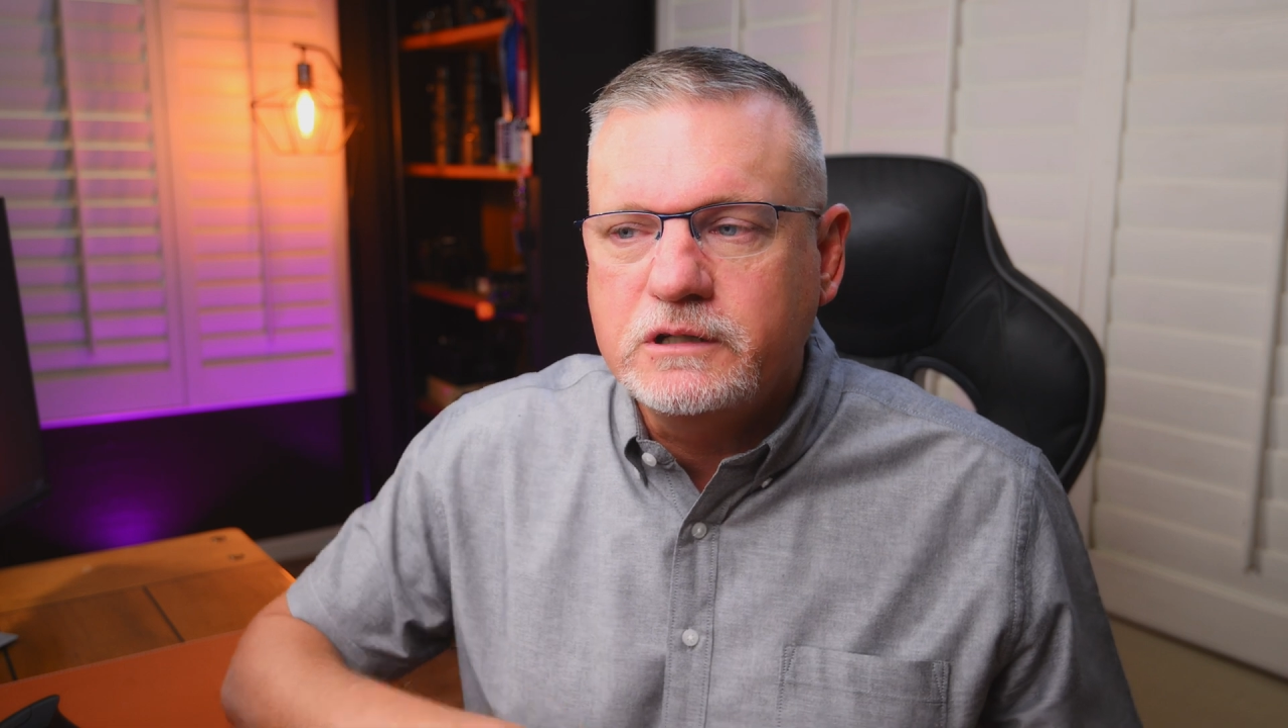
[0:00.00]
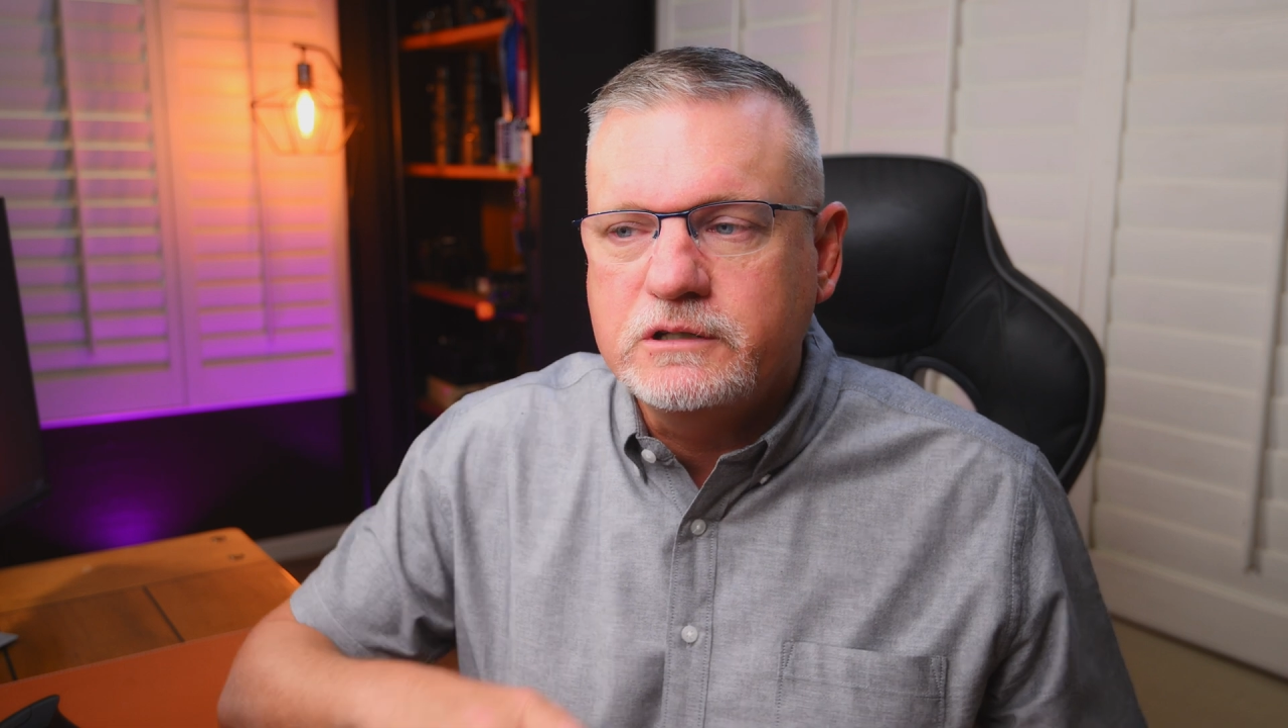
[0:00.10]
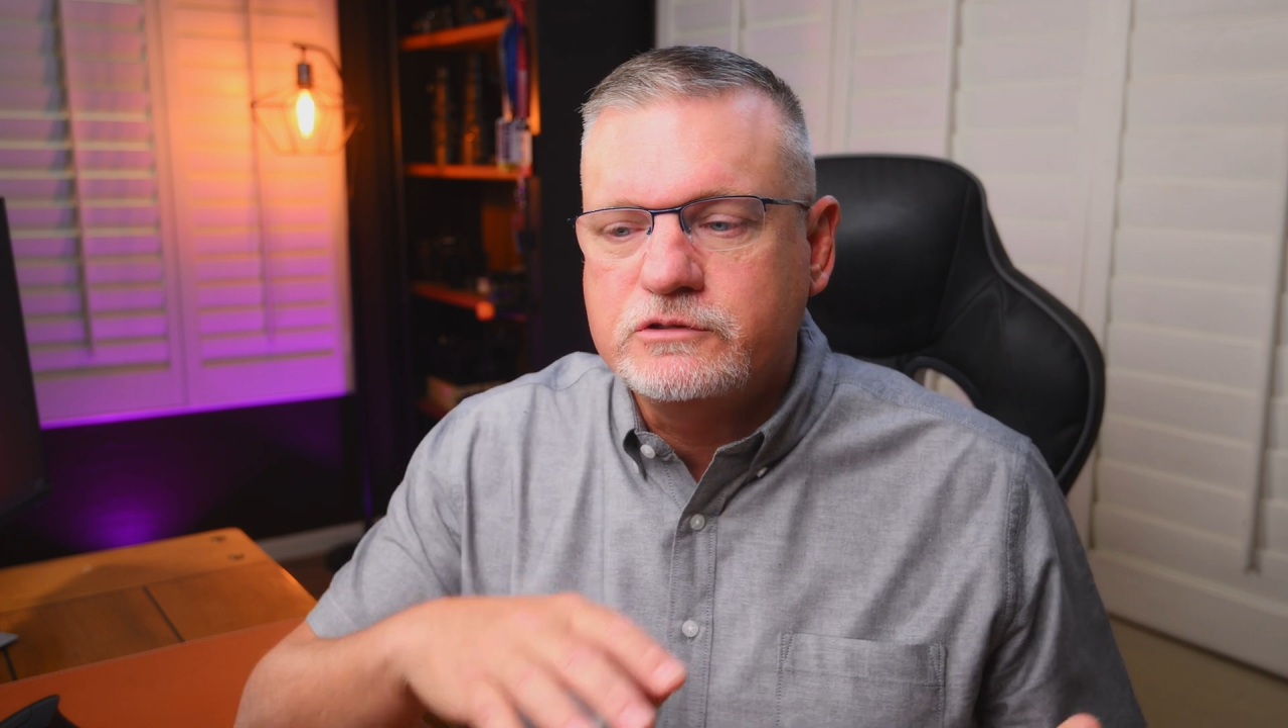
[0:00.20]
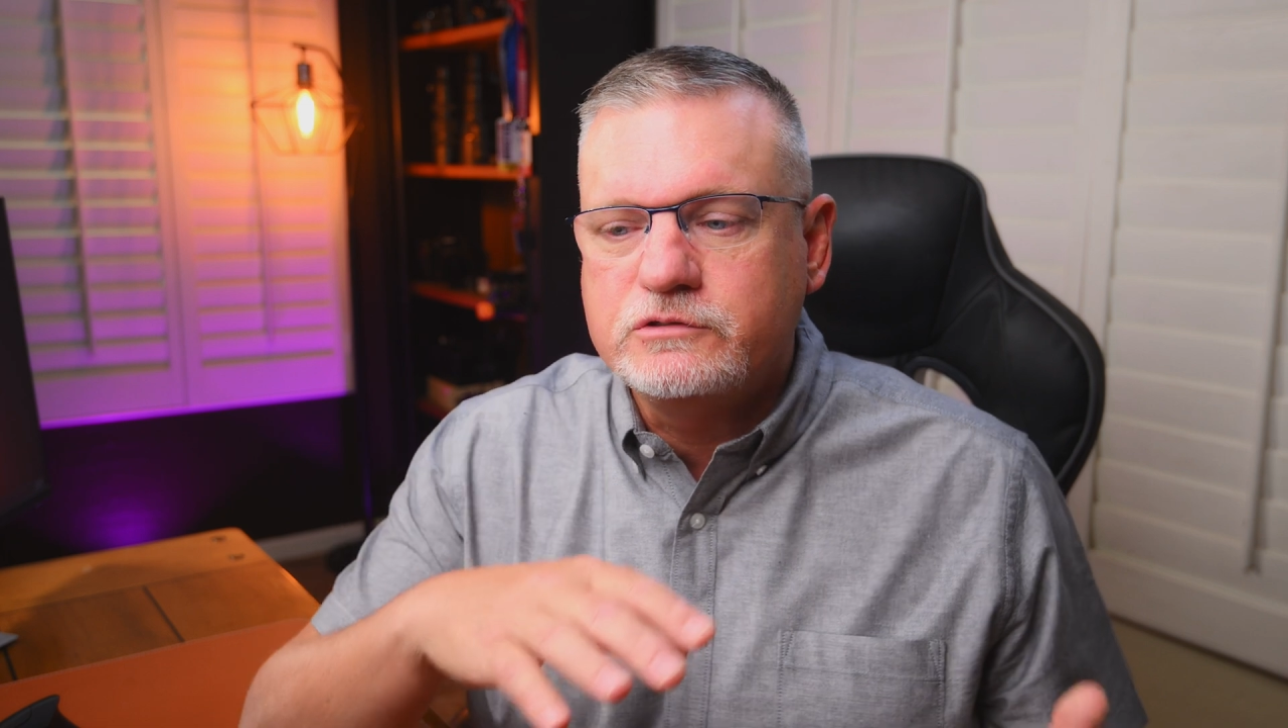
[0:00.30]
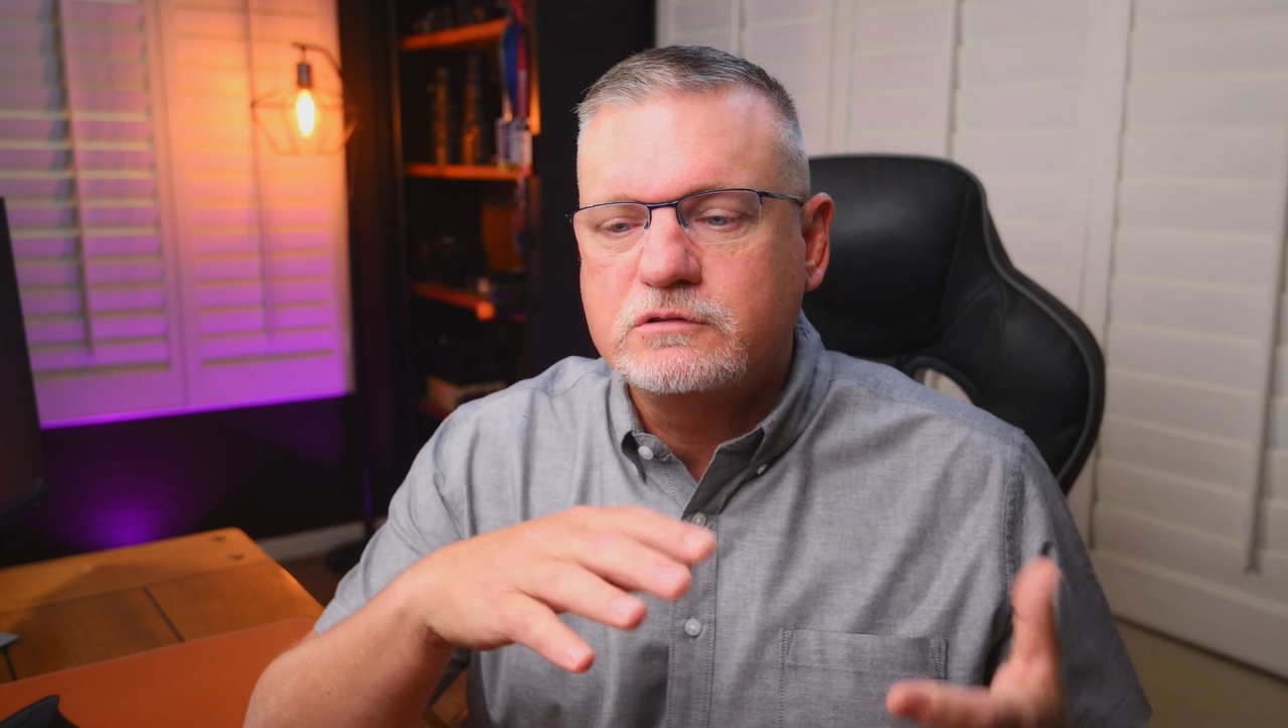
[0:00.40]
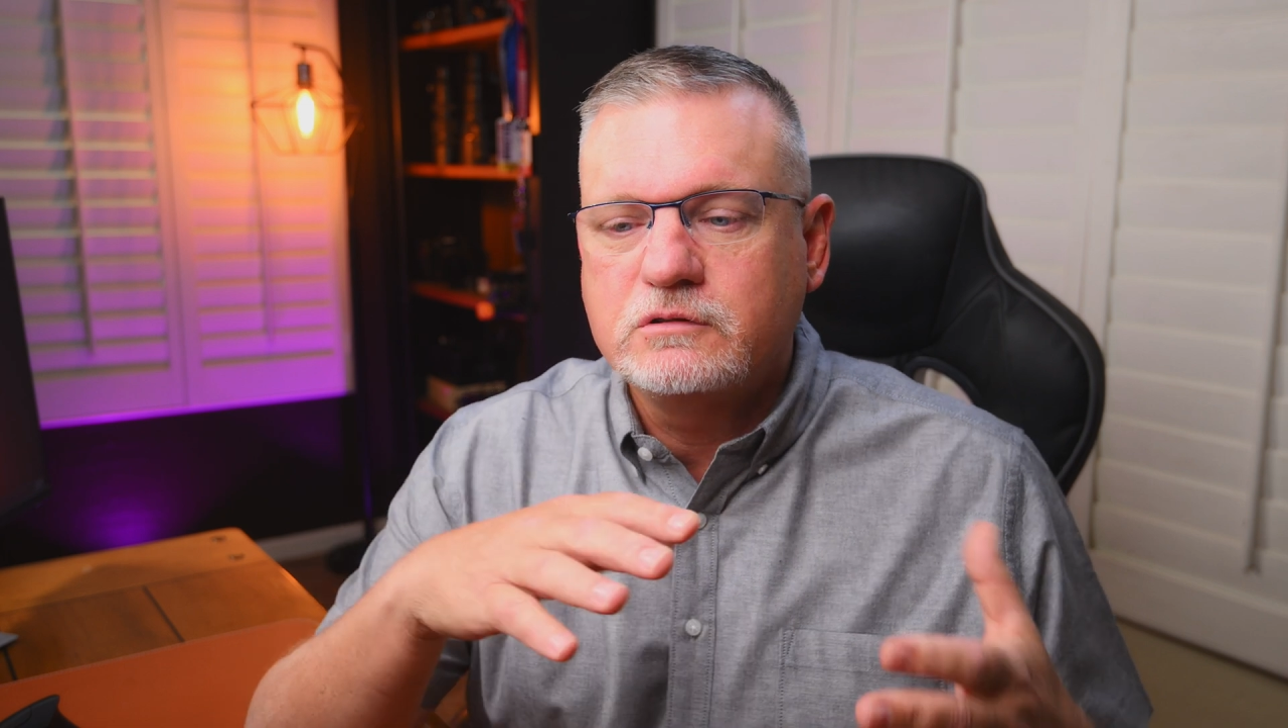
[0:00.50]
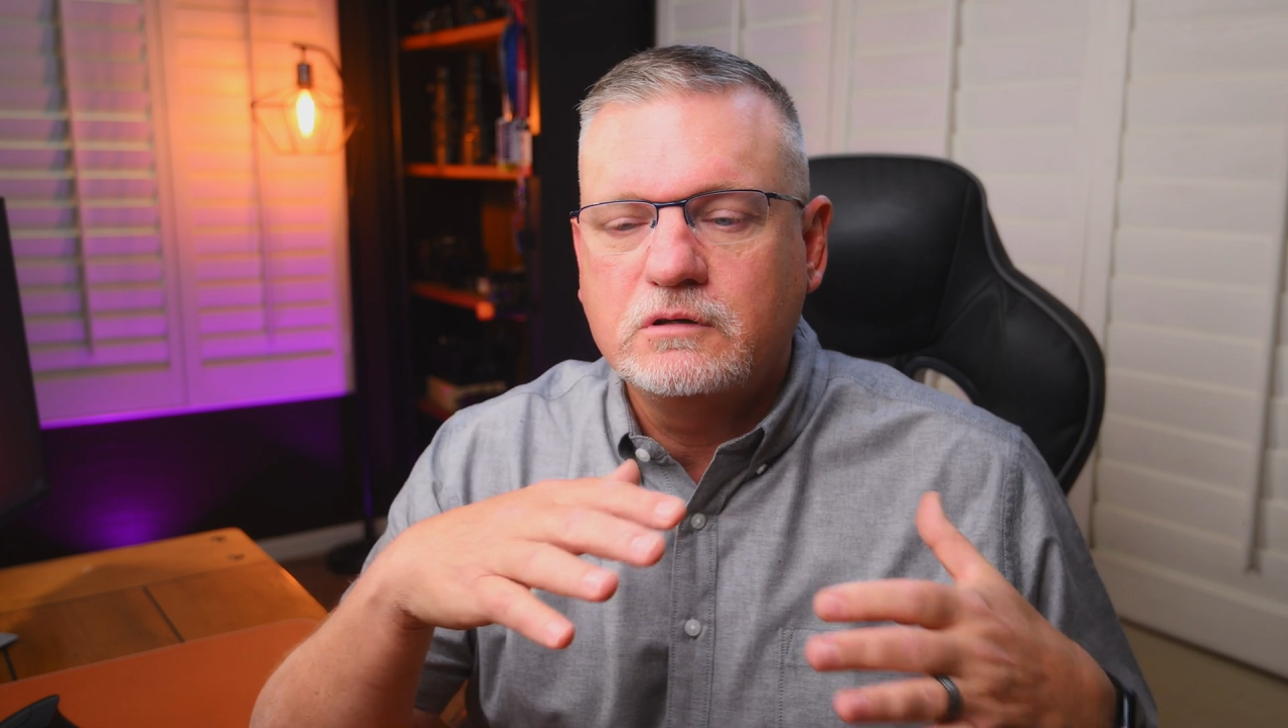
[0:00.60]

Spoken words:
is